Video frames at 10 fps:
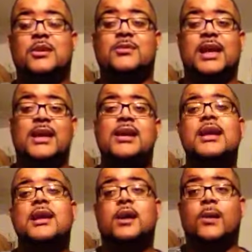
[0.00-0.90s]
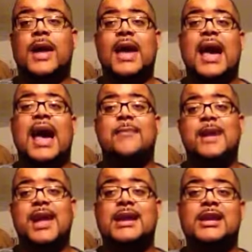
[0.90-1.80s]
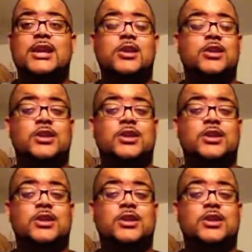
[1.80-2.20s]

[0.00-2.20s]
them that, okay, I made it.